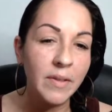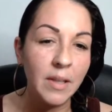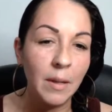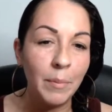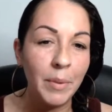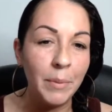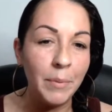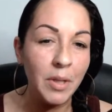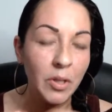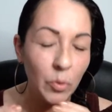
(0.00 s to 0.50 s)

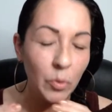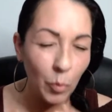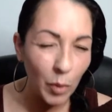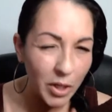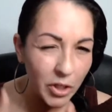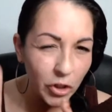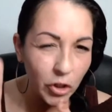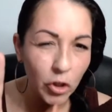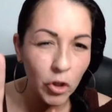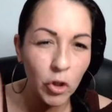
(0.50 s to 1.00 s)
supplements.
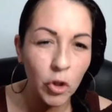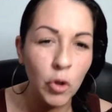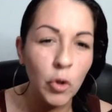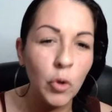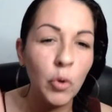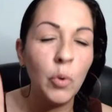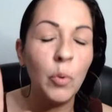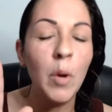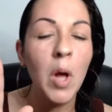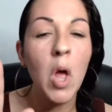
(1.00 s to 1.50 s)
What do
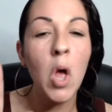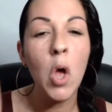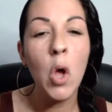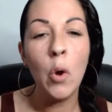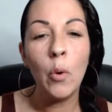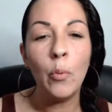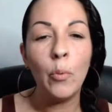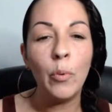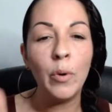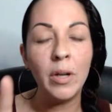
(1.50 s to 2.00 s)
you
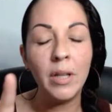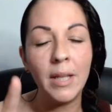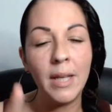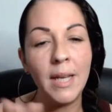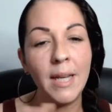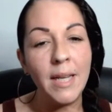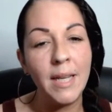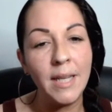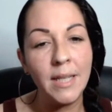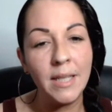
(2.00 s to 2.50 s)

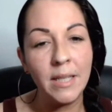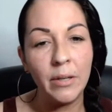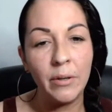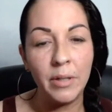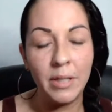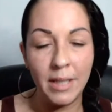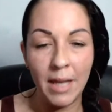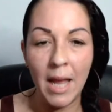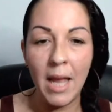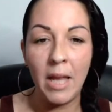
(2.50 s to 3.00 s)
really need to
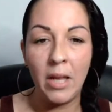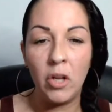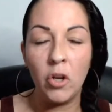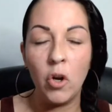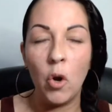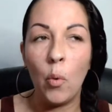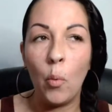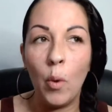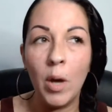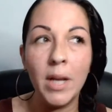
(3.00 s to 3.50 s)
take?
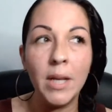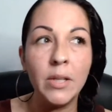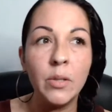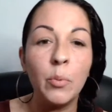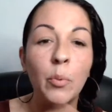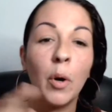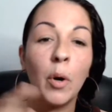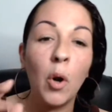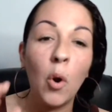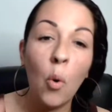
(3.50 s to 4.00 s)
What
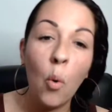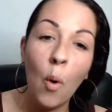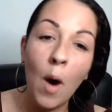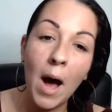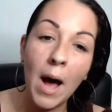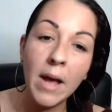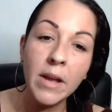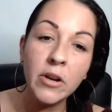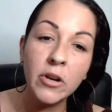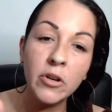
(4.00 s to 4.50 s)
is
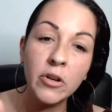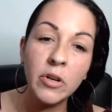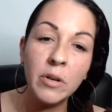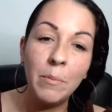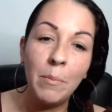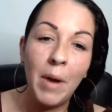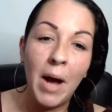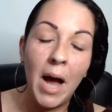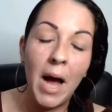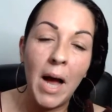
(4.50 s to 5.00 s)

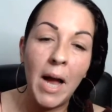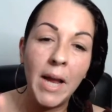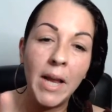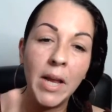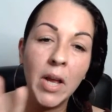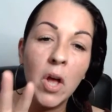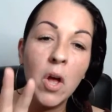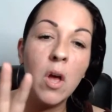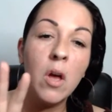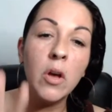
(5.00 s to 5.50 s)
required
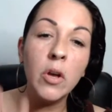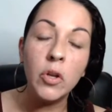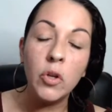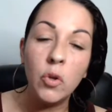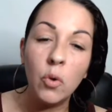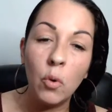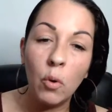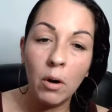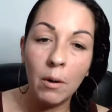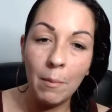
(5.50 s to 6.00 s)
by
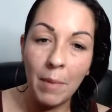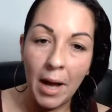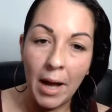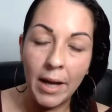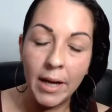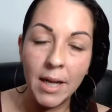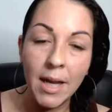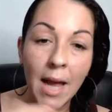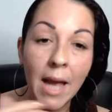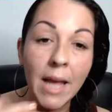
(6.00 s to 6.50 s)
your
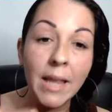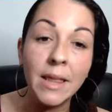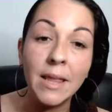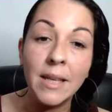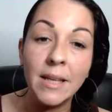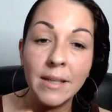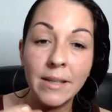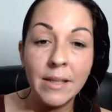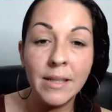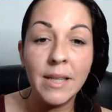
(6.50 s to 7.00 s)
body at
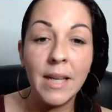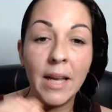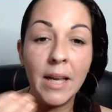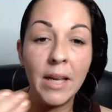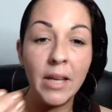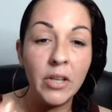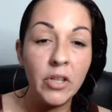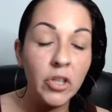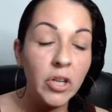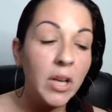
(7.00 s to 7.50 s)
this
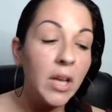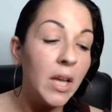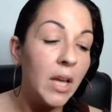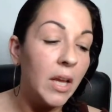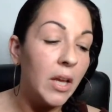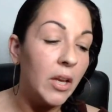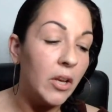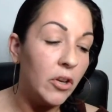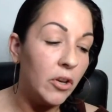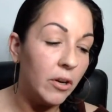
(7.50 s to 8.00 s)
stage
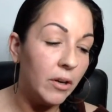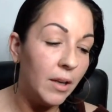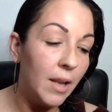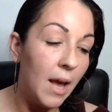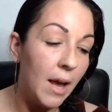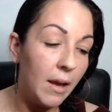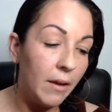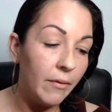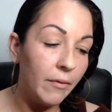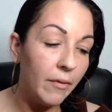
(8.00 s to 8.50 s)
in your
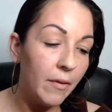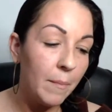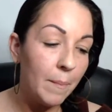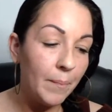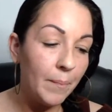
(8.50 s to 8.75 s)
life?